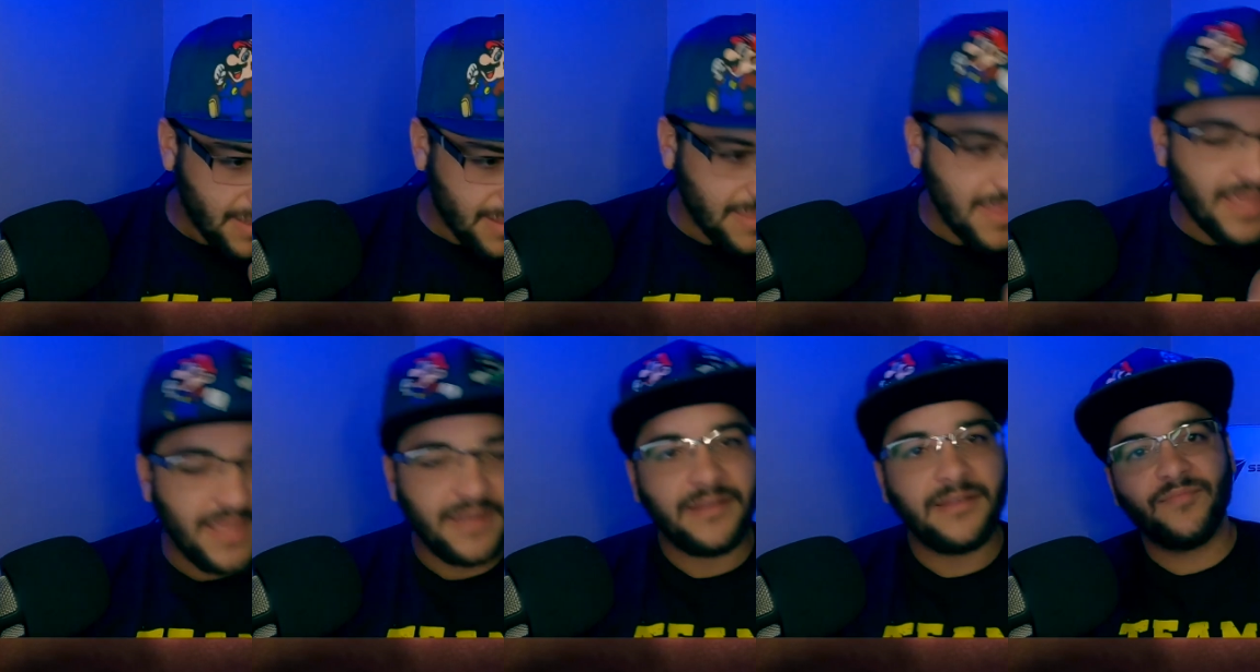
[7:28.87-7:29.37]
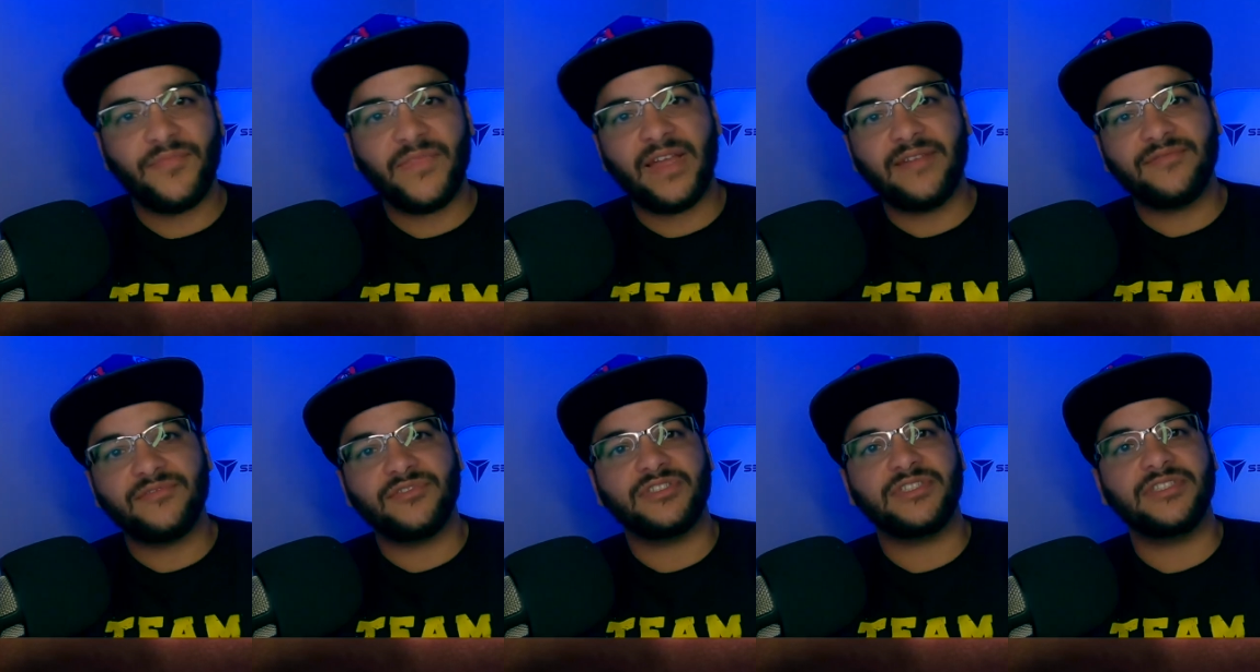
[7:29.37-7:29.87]
Then,
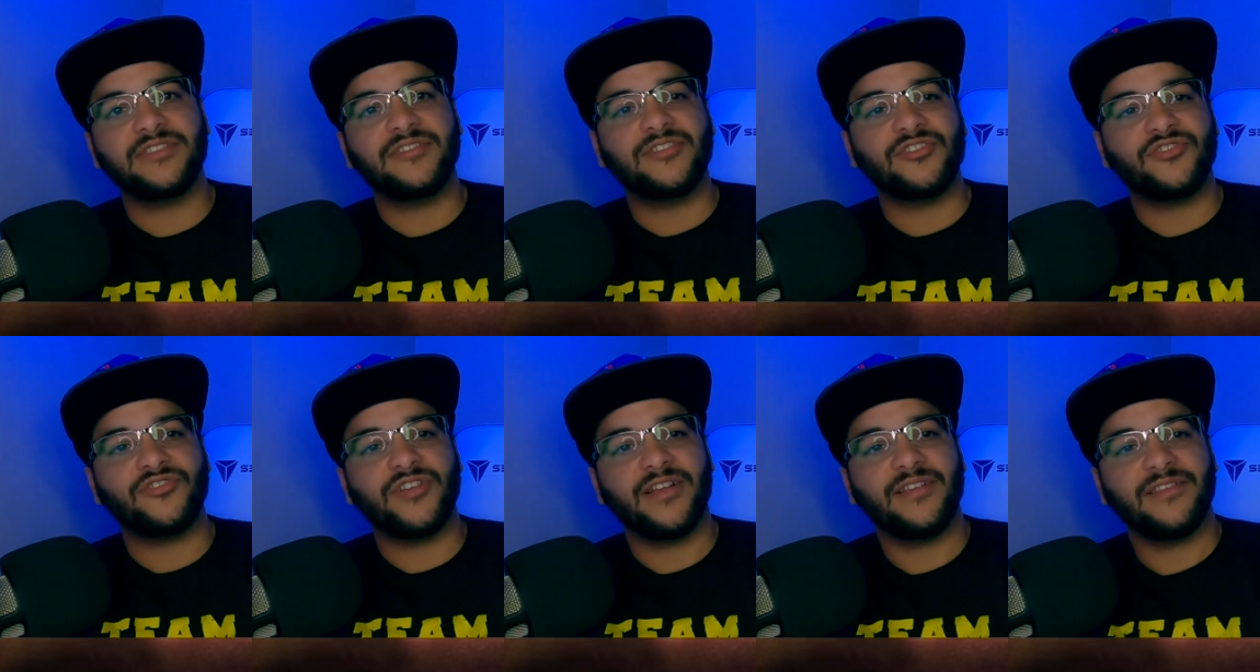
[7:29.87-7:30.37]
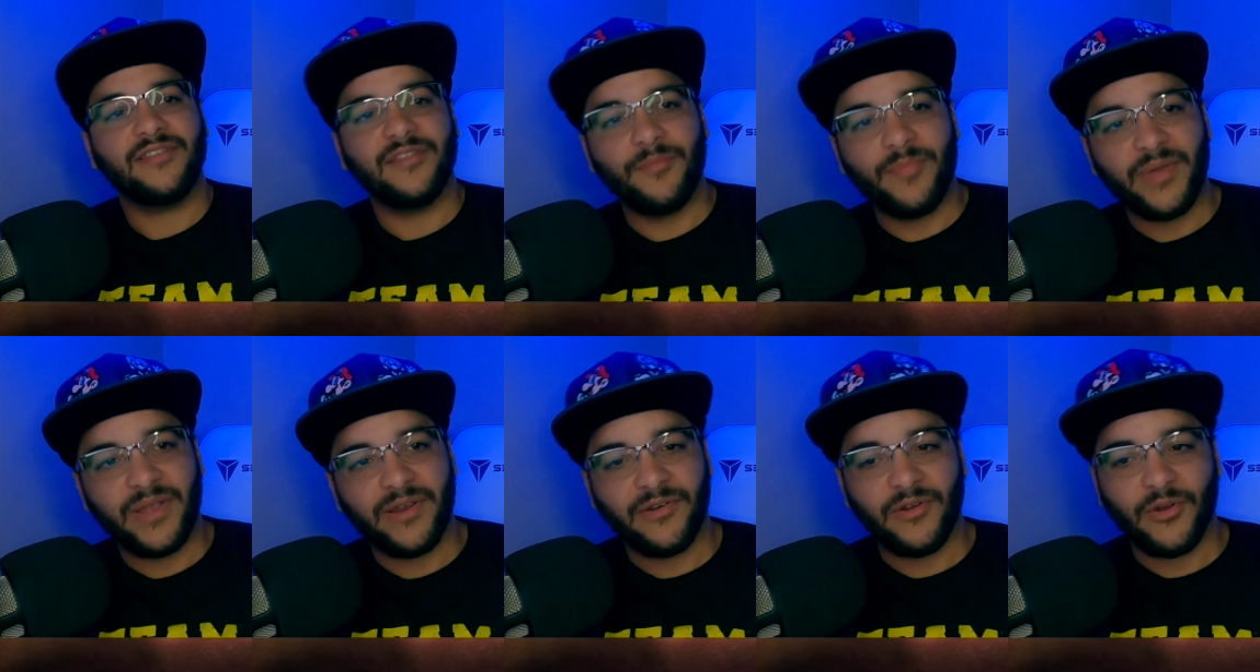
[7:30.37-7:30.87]
after she distracts the
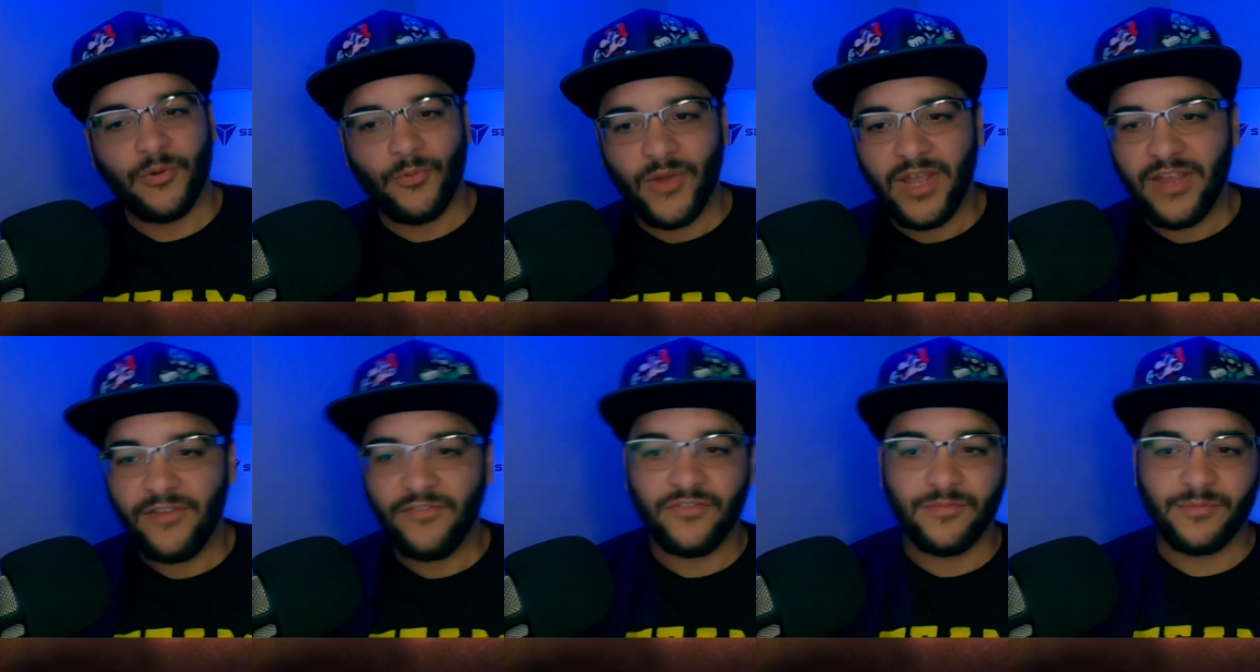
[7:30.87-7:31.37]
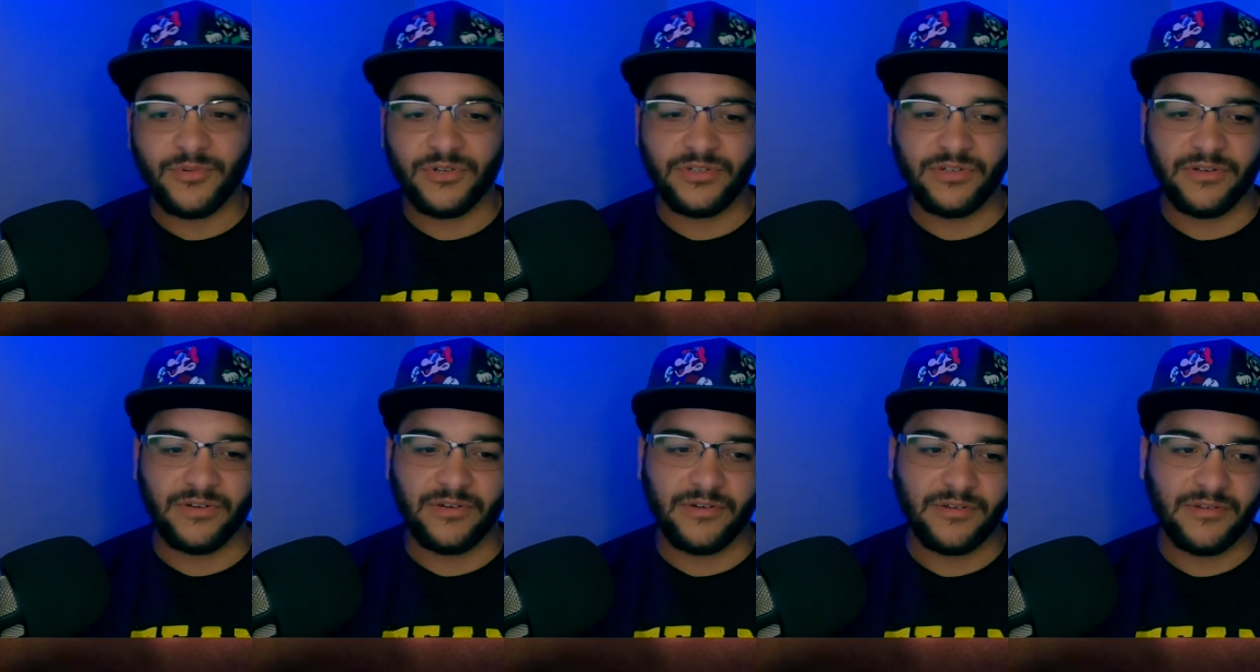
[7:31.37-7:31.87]
bear away from her
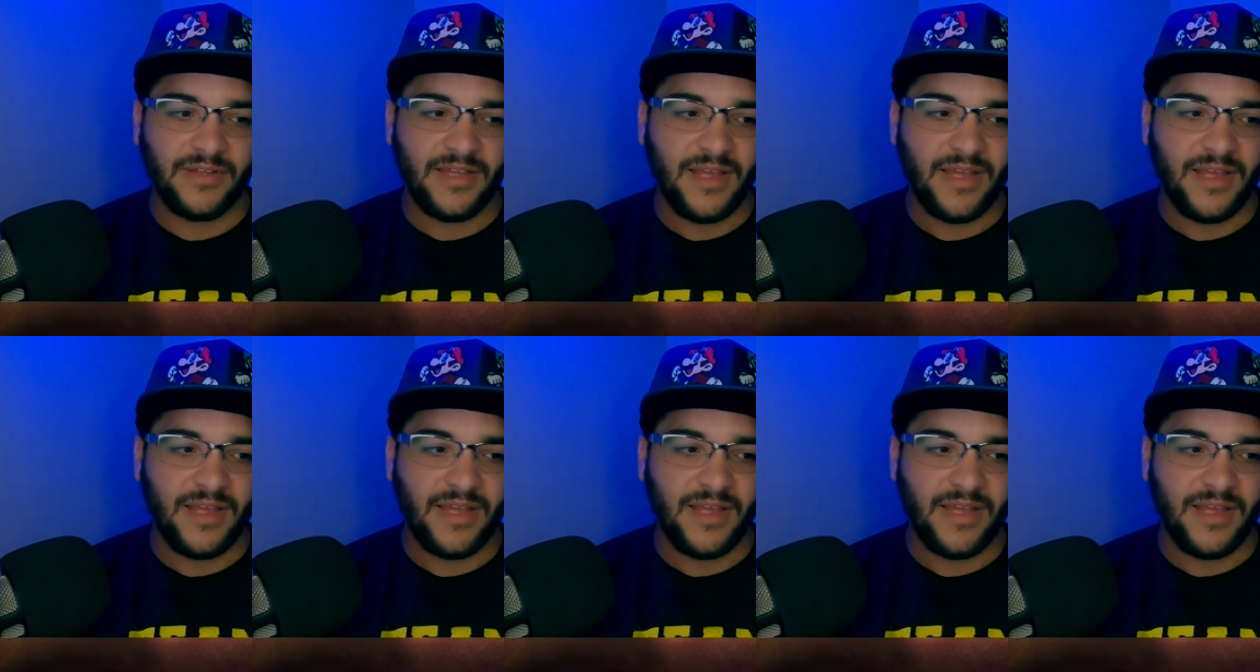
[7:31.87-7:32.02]
dog,